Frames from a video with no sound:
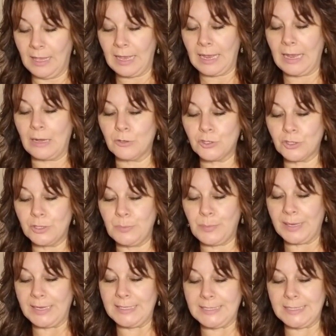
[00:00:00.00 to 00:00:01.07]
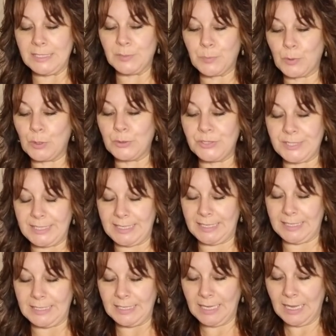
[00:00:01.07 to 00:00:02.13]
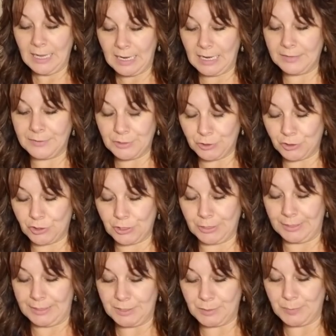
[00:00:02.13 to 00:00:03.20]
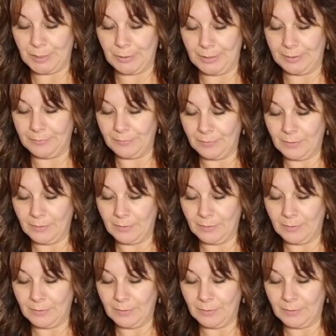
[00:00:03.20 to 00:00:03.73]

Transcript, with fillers: How should Pisces proceed on this journey, Spirit?